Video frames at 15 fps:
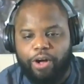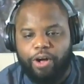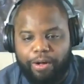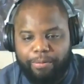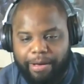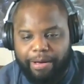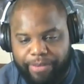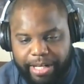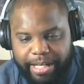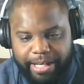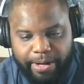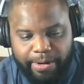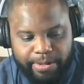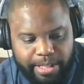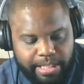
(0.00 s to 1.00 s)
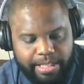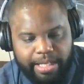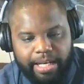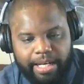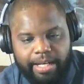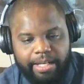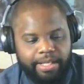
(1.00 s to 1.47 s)
of all my videos. It's
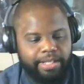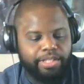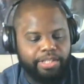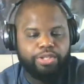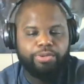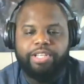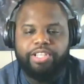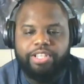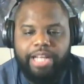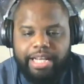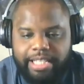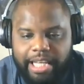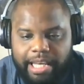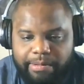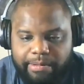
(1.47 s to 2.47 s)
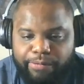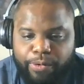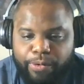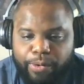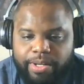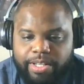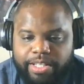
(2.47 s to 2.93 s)
uh, twitch.tv
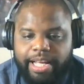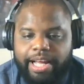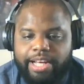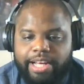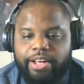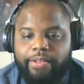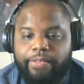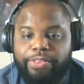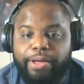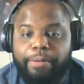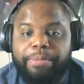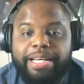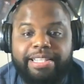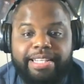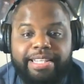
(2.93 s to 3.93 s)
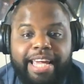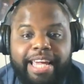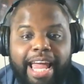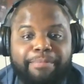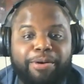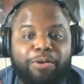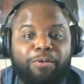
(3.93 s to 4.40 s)
forward slash
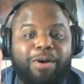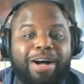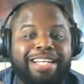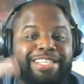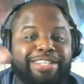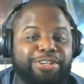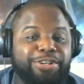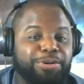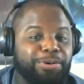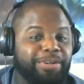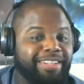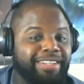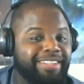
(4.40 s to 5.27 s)
TheBeastlyGamer12.